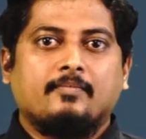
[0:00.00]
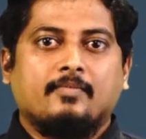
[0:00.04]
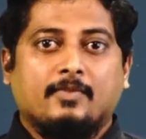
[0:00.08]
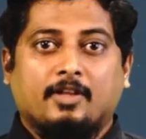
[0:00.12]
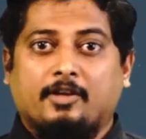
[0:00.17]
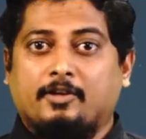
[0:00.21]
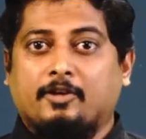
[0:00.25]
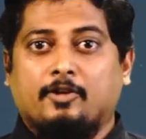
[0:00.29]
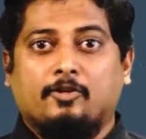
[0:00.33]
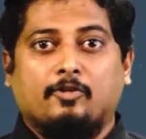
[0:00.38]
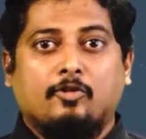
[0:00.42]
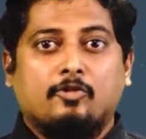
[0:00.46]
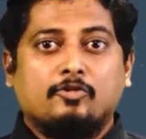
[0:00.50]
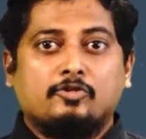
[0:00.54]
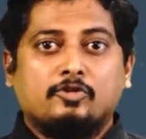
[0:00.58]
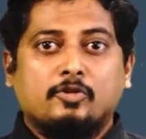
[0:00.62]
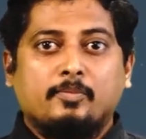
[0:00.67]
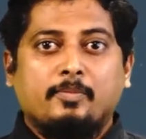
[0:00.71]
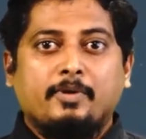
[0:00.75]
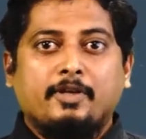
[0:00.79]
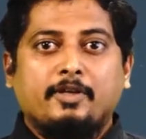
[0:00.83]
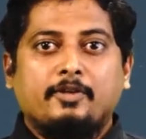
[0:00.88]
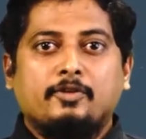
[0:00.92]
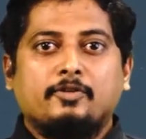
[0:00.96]
It can also
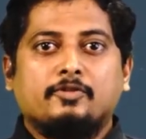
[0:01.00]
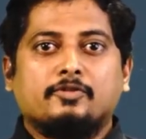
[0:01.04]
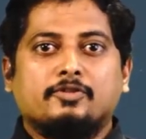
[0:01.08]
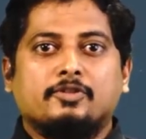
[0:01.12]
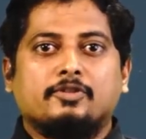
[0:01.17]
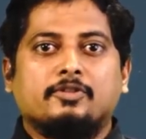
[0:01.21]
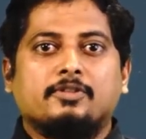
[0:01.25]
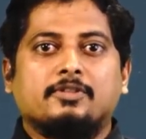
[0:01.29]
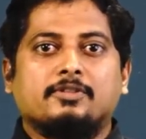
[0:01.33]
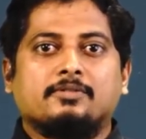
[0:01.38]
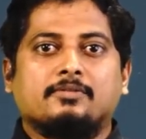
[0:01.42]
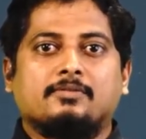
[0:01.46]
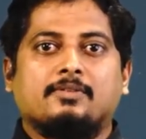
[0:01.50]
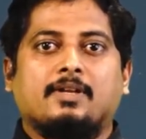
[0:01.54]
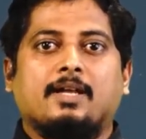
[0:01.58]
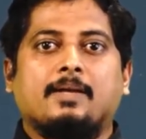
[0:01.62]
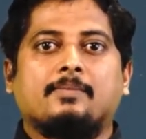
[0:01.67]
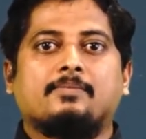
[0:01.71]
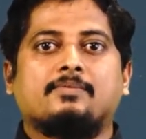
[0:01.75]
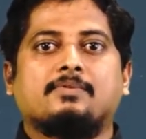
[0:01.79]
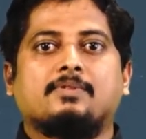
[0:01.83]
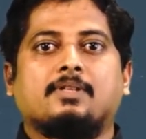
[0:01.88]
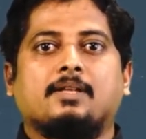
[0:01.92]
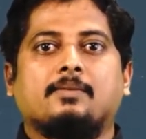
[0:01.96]
be used to
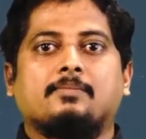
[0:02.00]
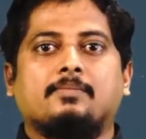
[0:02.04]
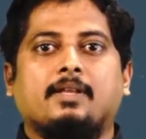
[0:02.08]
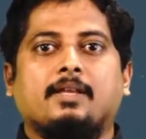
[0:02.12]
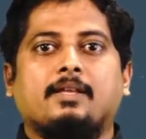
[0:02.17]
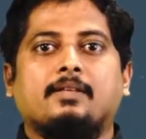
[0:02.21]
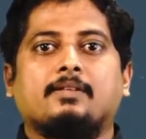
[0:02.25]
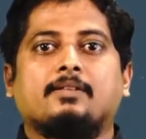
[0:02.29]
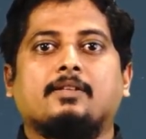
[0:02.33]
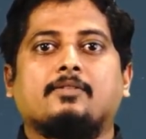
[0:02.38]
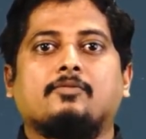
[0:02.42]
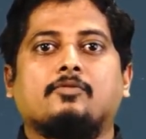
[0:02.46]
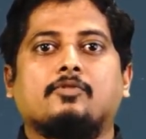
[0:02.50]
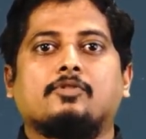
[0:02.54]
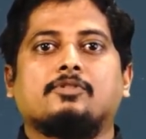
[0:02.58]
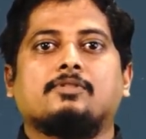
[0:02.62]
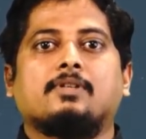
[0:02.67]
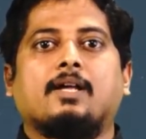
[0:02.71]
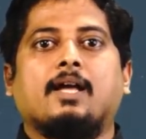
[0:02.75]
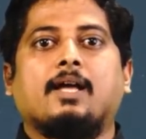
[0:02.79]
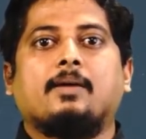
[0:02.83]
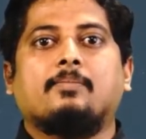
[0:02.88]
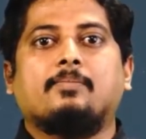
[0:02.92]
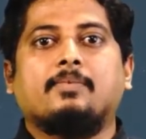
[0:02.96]
describe something that was
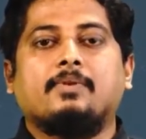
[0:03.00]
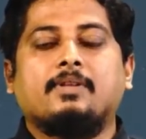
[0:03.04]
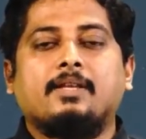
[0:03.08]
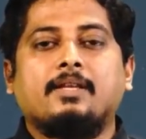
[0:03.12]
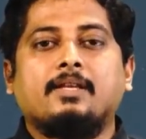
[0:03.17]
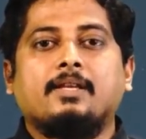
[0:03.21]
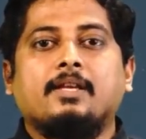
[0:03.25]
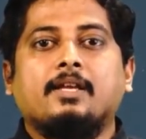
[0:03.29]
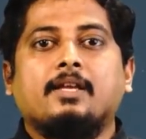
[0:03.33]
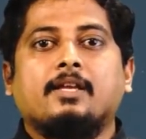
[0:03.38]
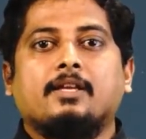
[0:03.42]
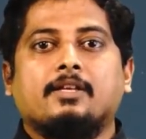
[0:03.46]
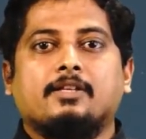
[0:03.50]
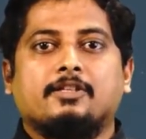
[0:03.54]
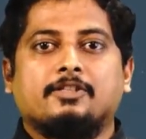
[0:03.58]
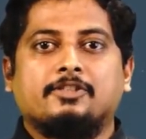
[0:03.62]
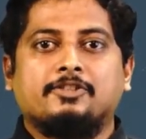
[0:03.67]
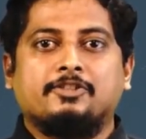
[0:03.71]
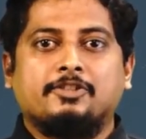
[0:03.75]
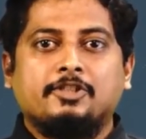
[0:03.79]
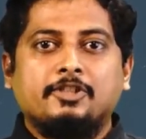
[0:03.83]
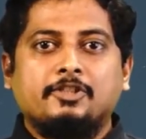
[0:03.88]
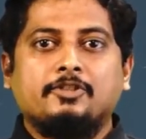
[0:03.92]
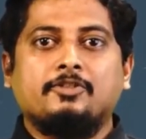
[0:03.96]
happening
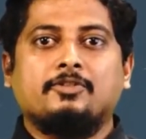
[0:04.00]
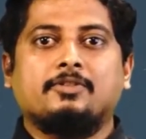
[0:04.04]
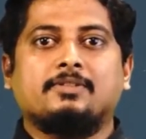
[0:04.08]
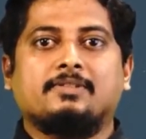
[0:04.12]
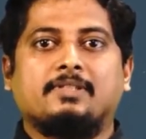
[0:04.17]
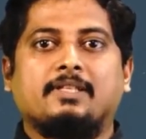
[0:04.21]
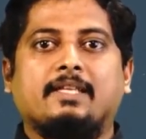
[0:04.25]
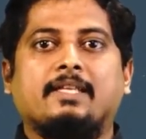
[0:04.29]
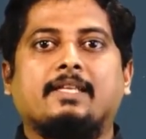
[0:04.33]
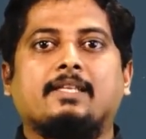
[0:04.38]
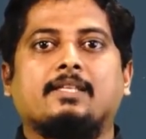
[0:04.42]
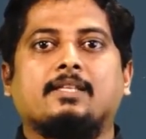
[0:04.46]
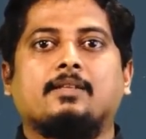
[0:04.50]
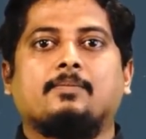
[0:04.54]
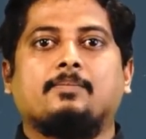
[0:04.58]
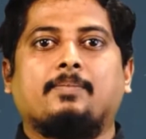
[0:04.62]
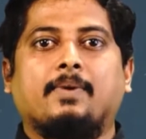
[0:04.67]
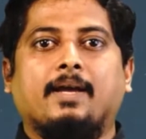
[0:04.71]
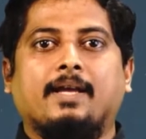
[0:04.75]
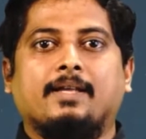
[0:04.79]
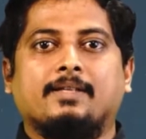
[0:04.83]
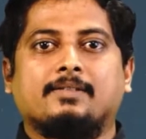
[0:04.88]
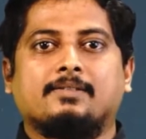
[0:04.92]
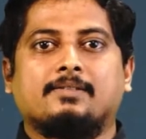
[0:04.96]
continuously in the
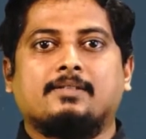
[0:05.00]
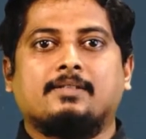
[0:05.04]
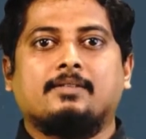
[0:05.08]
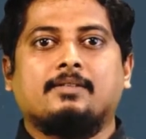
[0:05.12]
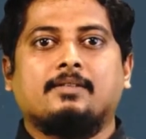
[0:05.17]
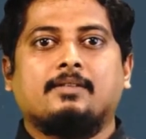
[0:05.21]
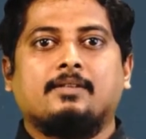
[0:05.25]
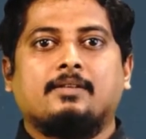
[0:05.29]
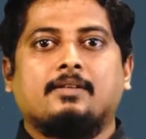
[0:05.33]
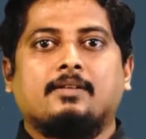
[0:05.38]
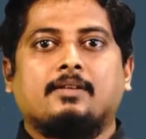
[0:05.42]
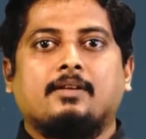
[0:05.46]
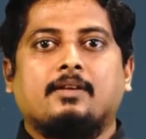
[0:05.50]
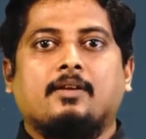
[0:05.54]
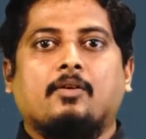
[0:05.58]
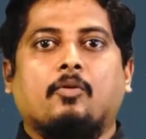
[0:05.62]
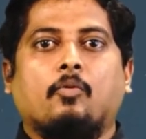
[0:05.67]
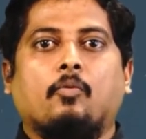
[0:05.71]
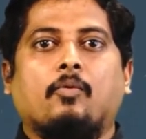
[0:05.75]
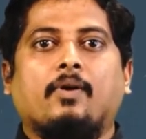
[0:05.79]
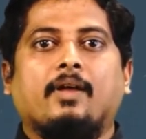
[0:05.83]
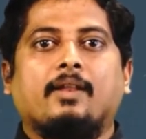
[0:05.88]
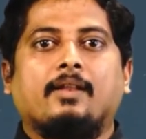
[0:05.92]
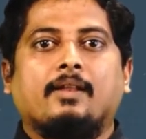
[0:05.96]
past,
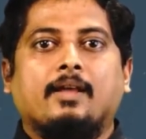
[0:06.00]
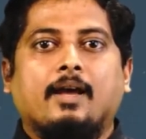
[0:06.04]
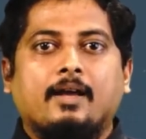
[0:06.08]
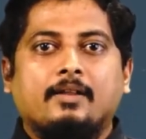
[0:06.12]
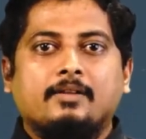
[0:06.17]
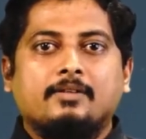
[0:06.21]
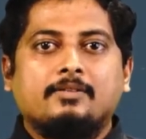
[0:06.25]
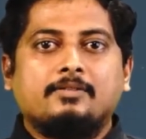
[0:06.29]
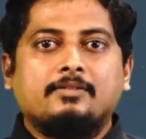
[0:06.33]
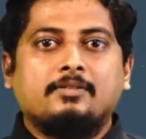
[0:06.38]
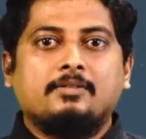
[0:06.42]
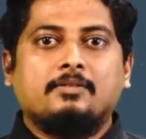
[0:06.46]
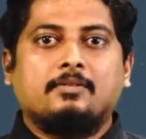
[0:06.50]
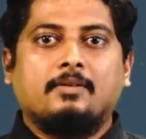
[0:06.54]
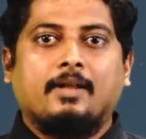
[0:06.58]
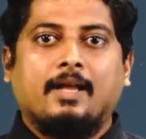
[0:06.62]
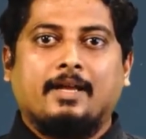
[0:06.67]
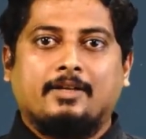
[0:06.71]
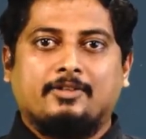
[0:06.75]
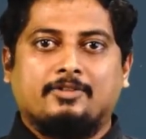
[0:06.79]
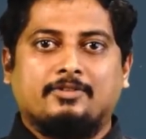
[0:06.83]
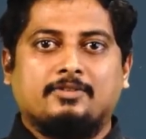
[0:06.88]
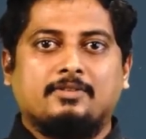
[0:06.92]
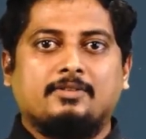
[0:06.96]
when another
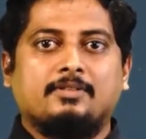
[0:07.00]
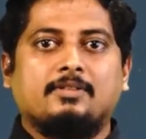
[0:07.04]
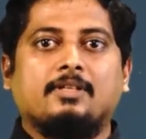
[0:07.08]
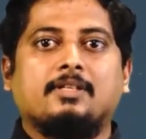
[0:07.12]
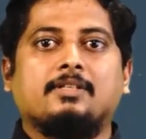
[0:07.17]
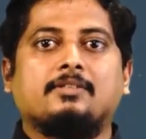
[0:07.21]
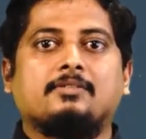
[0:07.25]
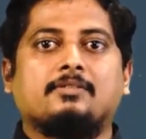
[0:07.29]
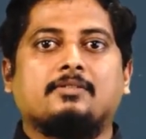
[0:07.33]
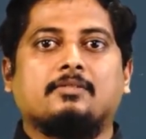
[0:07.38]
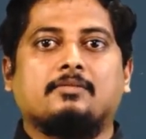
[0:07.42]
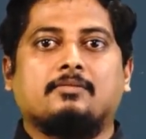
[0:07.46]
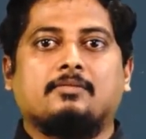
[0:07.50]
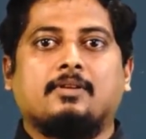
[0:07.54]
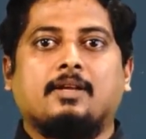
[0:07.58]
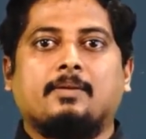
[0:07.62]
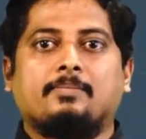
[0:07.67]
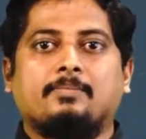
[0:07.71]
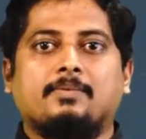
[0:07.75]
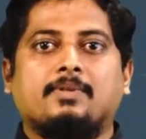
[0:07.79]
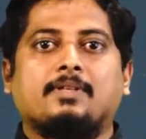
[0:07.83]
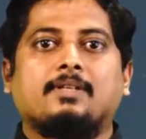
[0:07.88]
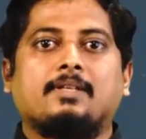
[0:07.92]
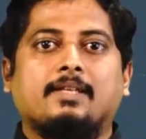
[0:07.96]
action
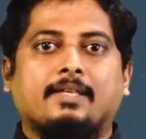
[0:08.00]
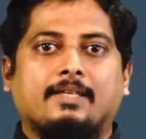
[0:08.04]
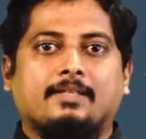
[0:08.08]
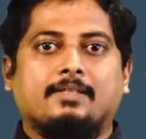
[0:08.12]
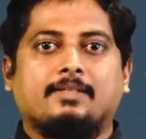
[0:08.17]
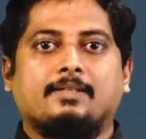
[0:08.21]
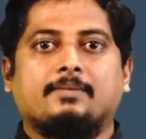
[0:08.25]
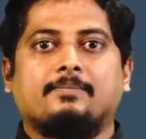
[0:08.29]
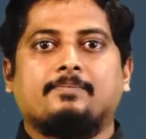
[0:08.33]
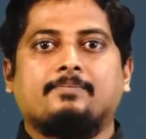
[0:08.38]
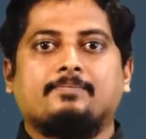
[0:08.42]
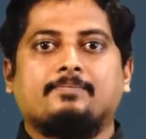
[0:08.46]
interrupted it.